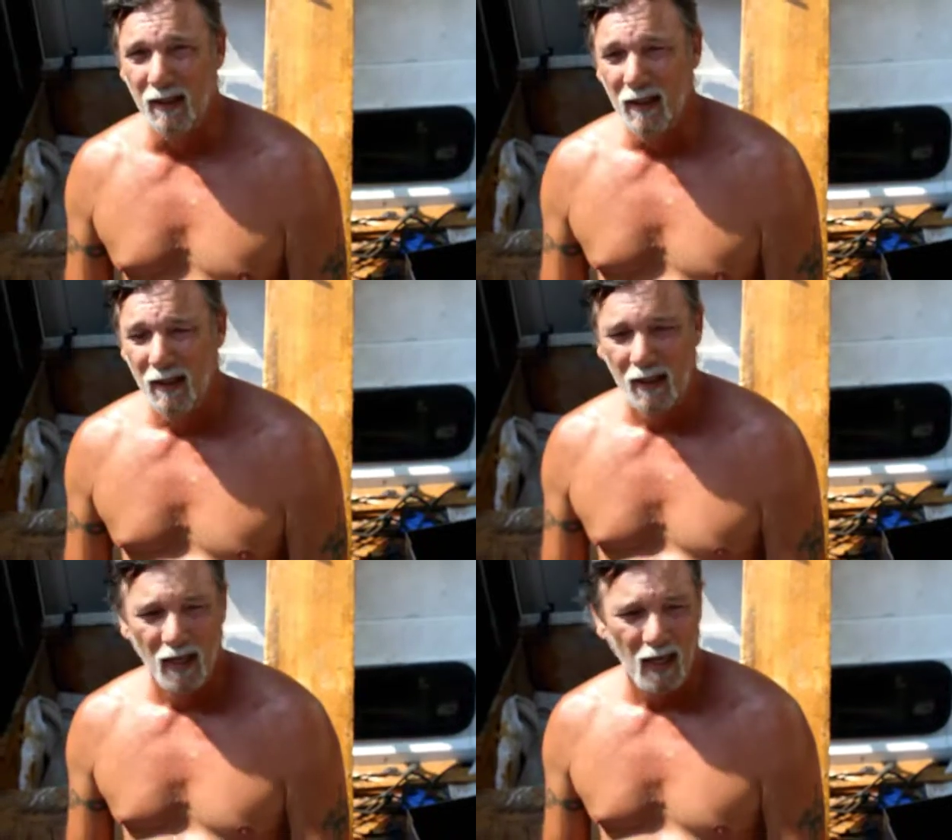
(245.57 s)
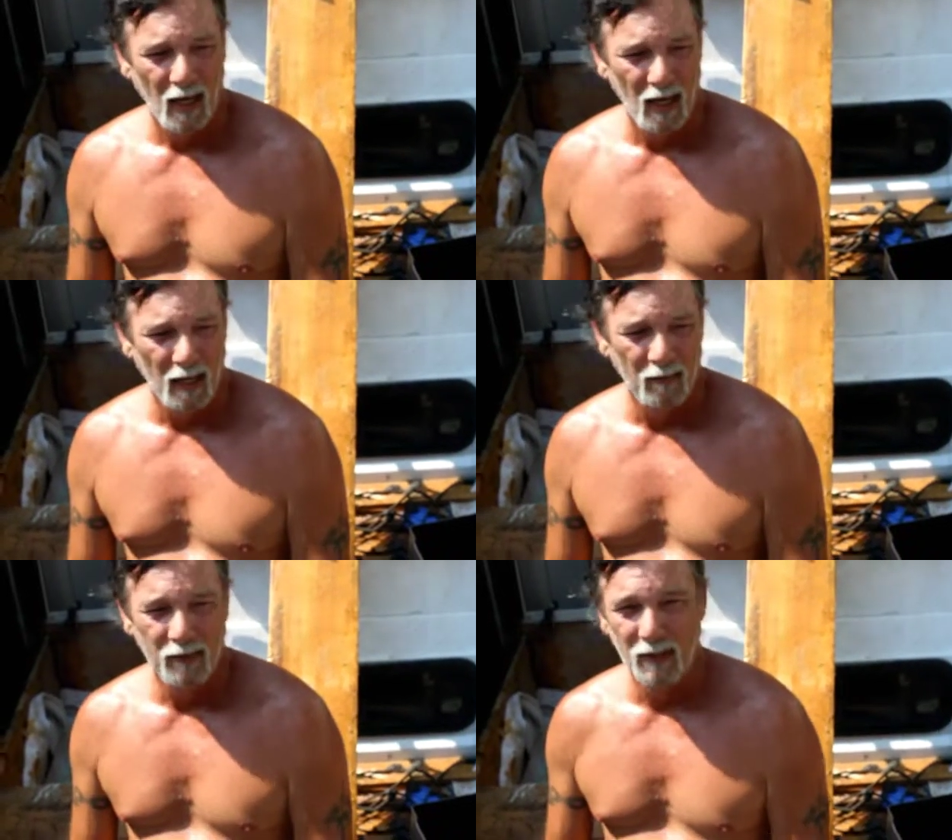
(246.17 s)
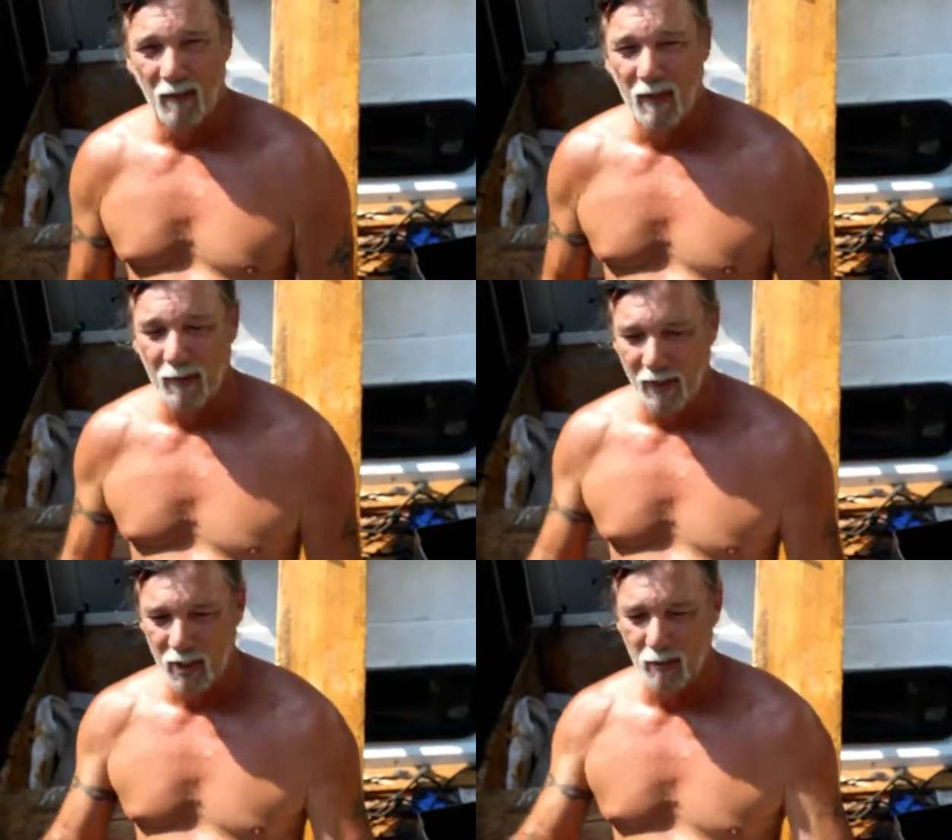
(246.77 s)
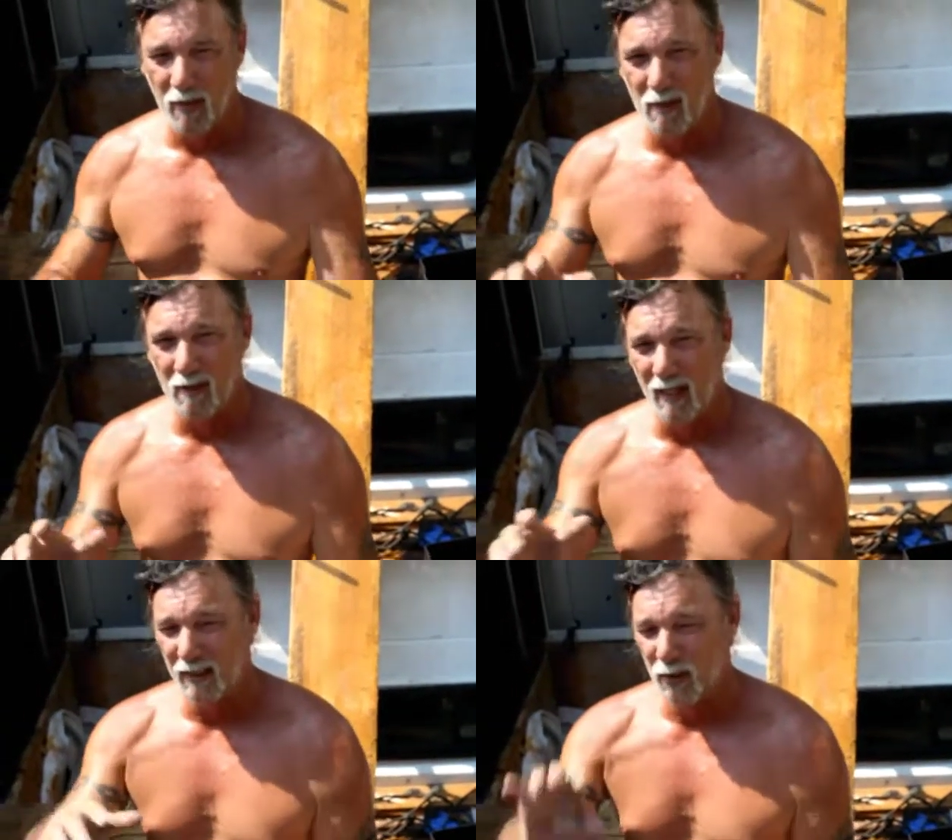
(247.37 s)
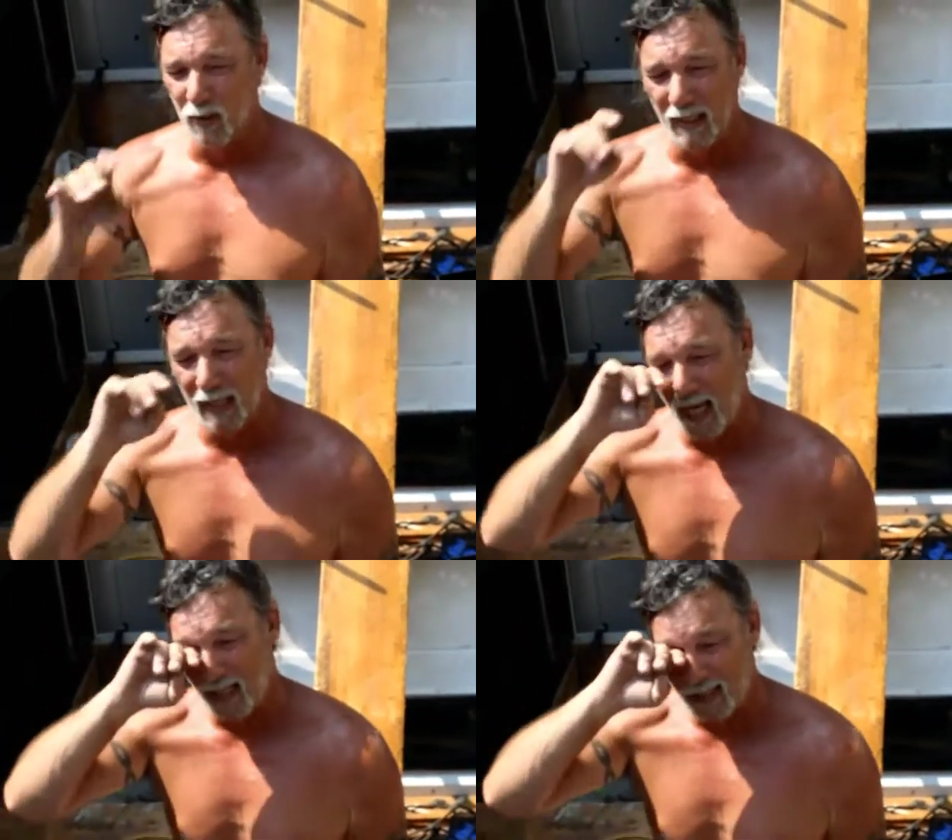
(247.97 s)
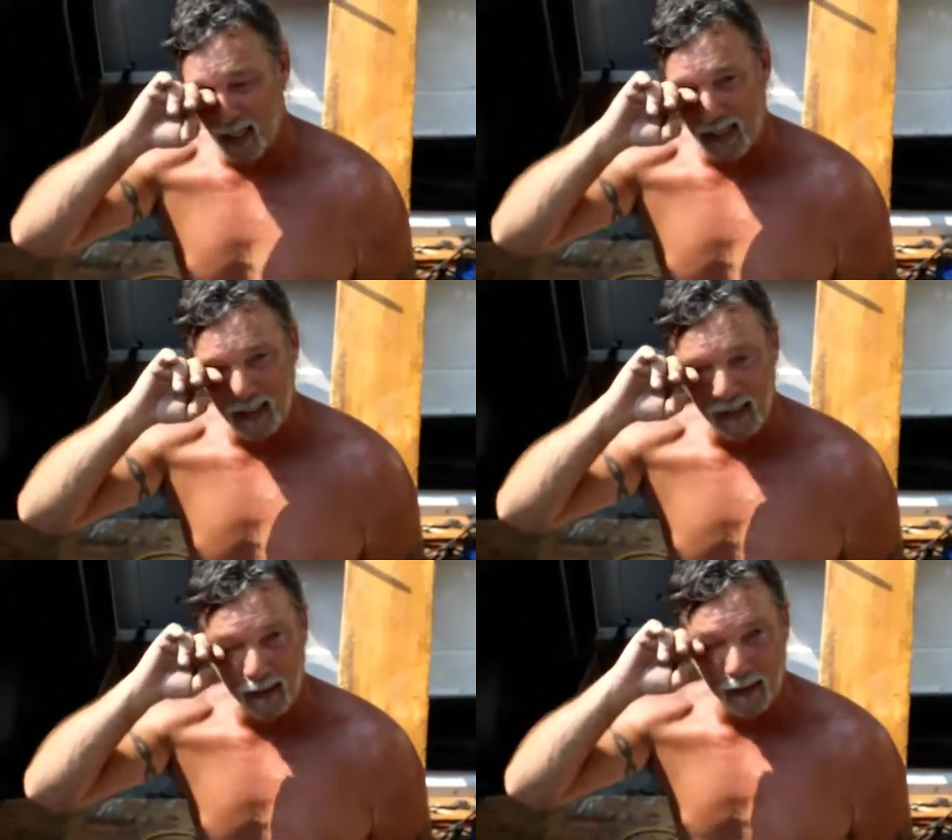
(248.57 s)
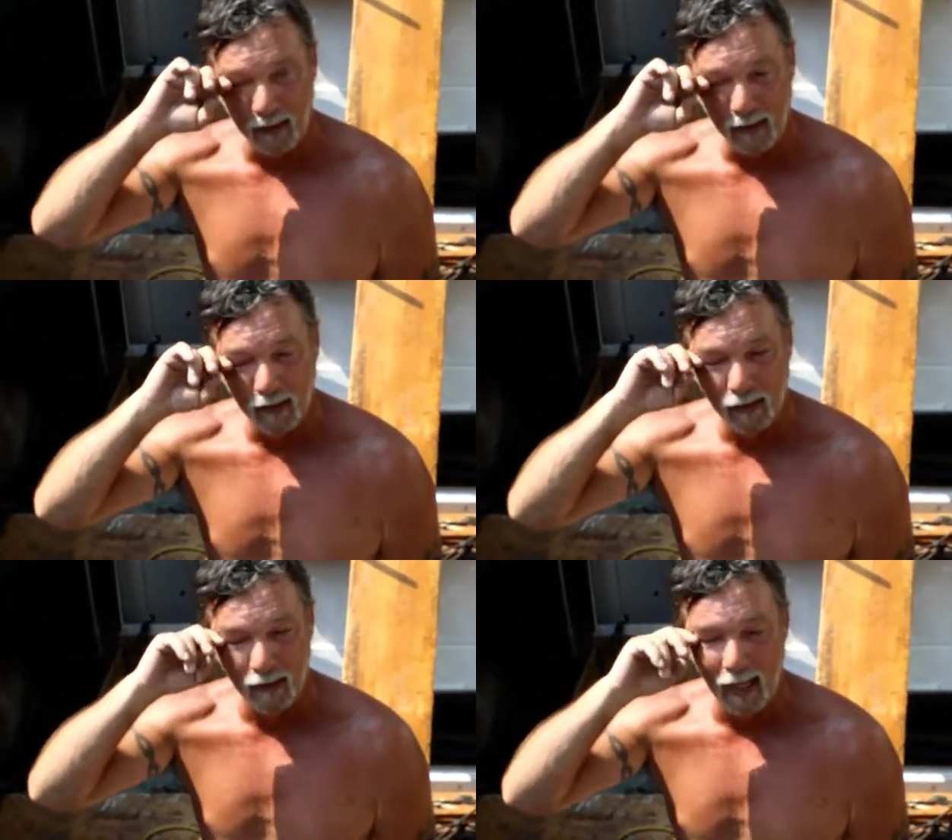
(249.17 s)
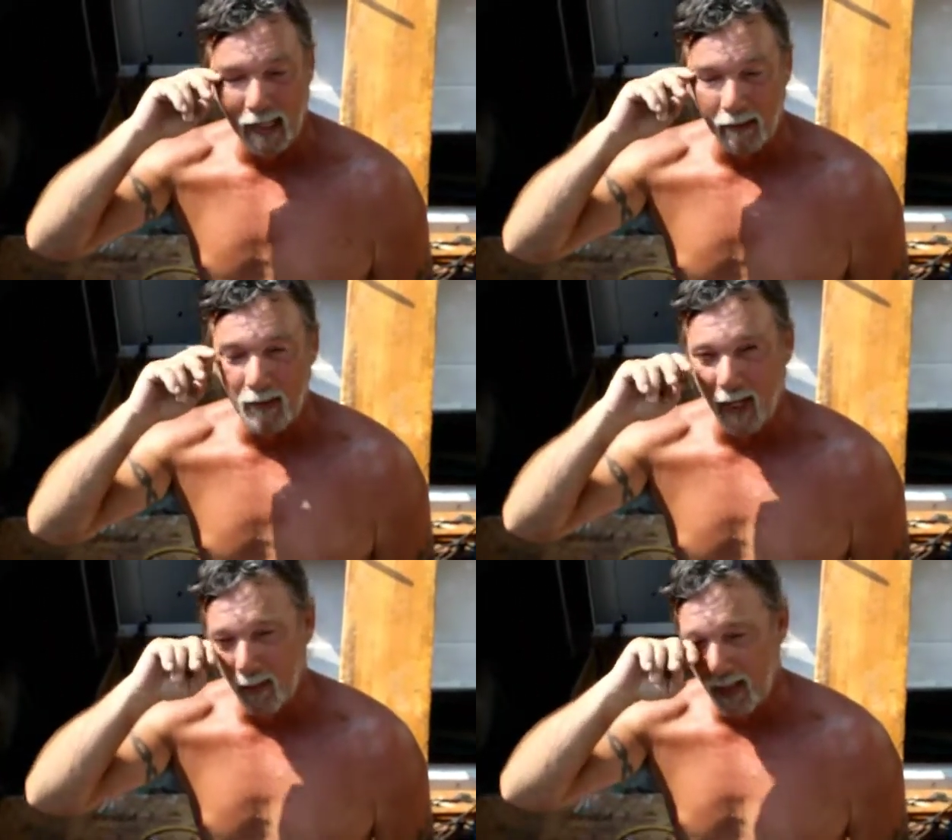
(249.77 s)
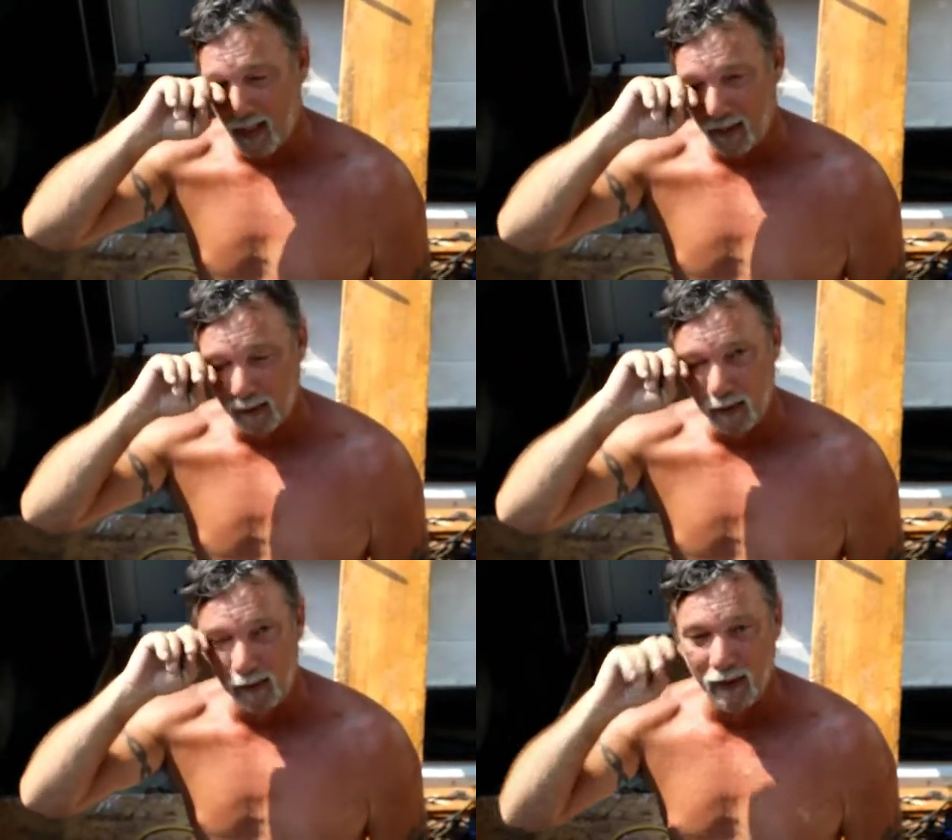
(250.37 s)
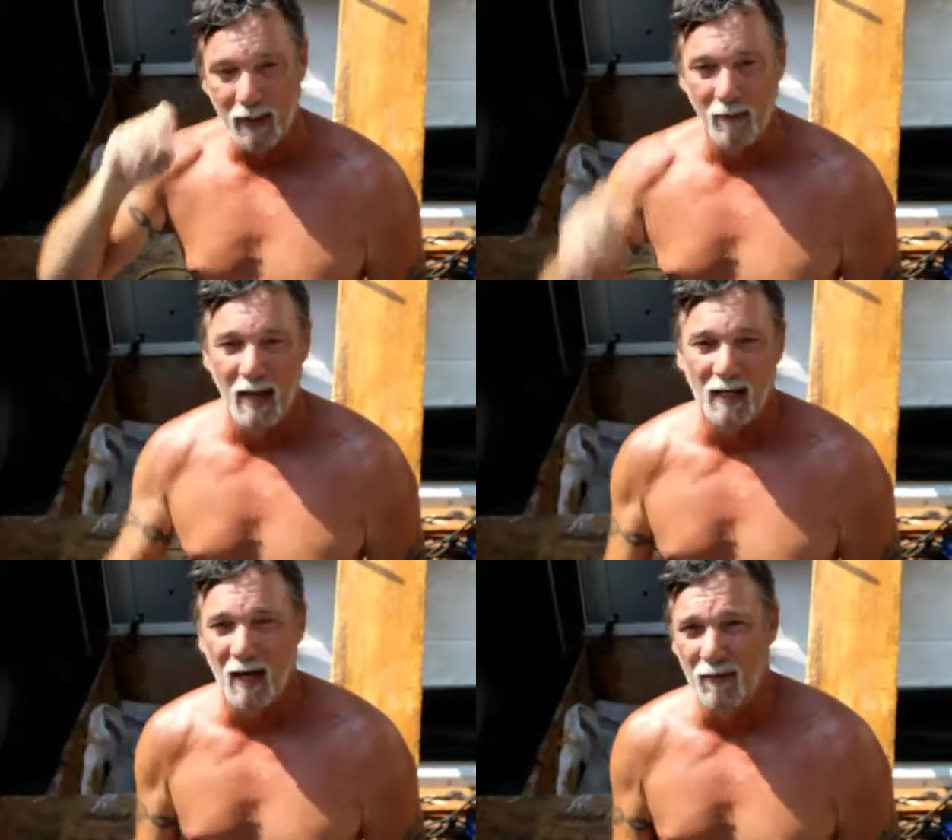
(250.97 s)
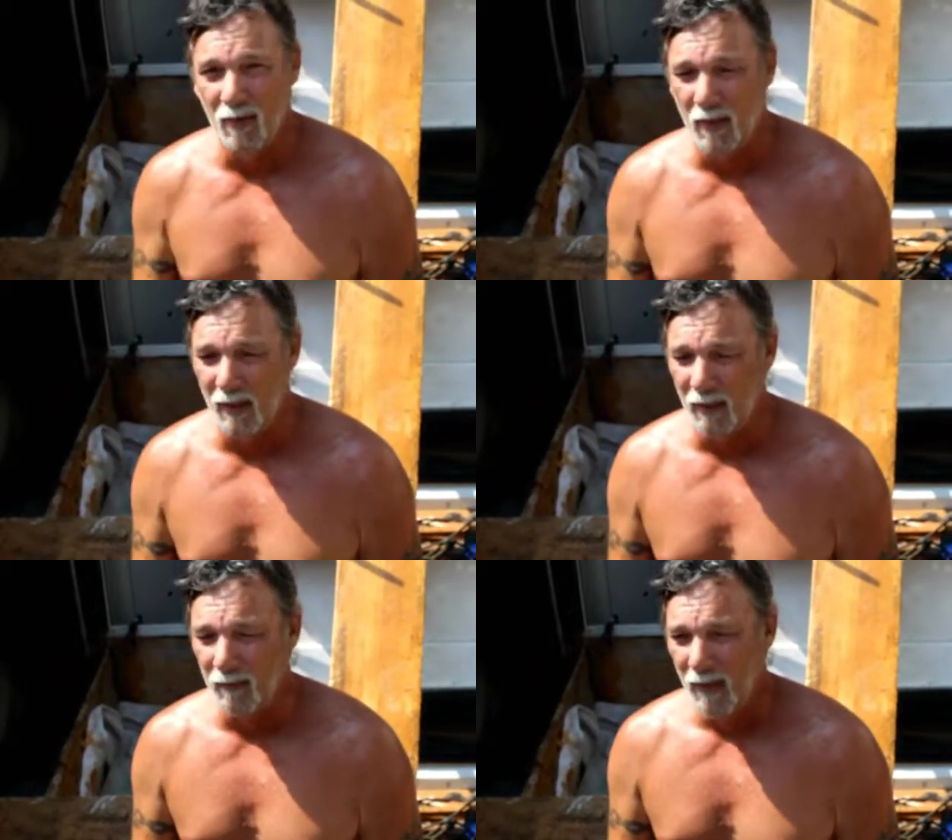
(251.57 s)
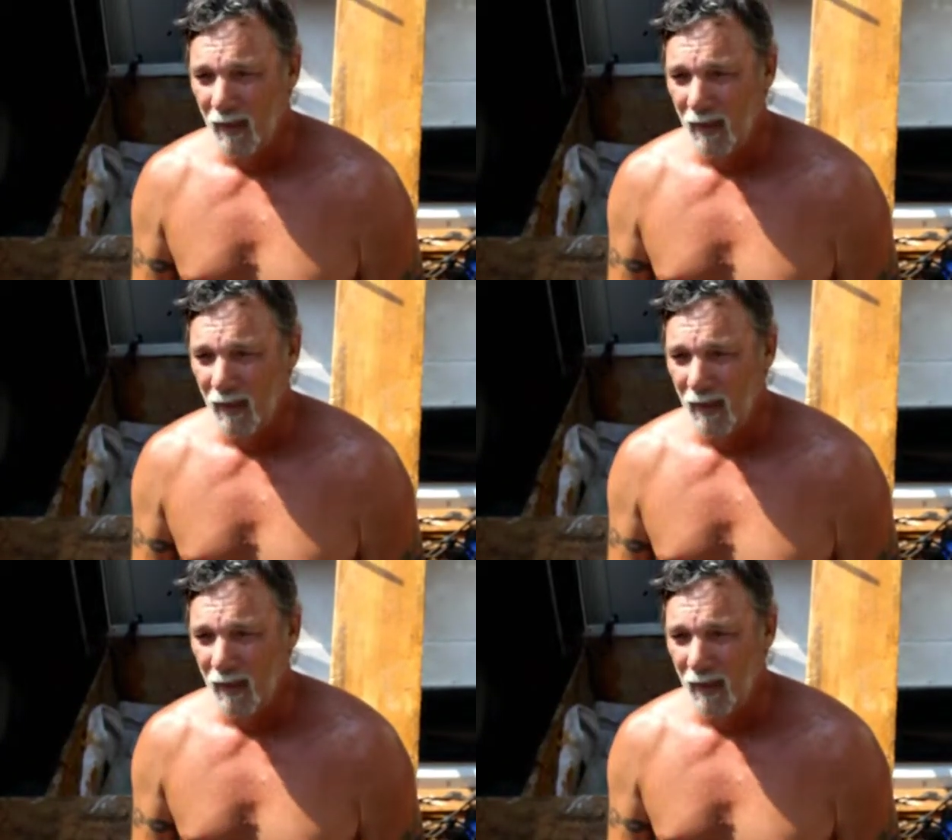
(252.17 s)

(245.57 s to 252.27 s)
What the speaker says: So I'm going to put a small, like 20-gallon tank in there that I can pump out when we come back off the water.